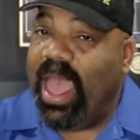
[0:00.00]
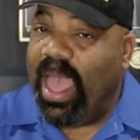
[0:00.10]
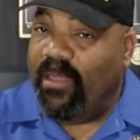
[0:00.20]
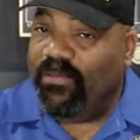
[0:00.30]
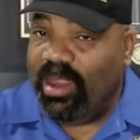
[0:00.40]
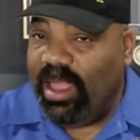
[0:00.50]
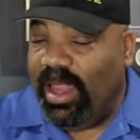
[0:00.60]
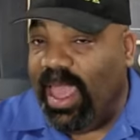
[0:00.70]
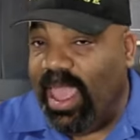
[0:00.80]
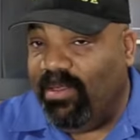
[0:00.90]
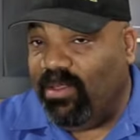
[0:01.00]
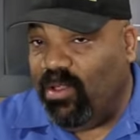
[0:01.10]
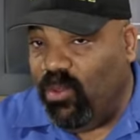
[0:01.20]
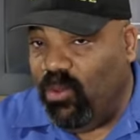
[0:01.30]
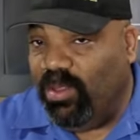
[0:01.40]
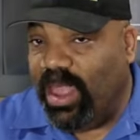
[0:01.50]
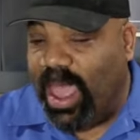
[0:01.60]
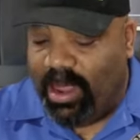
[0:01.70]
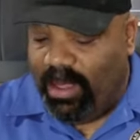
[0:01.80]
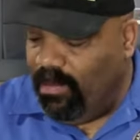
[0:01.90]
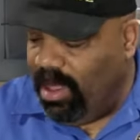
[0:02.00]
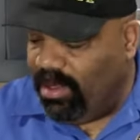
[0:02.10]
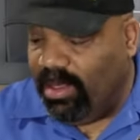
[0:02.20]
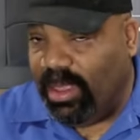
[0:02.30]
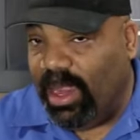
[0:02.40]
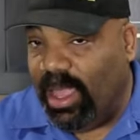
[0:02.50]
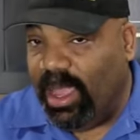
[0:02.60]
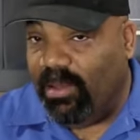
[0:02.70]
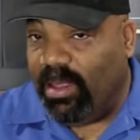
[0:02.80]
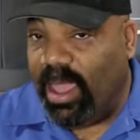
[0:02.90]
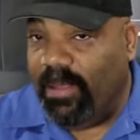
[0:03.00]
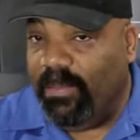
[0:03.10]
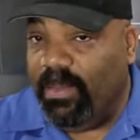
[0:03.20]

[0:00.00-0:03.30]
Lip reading: after the glaze cools down and mixes it in, okay?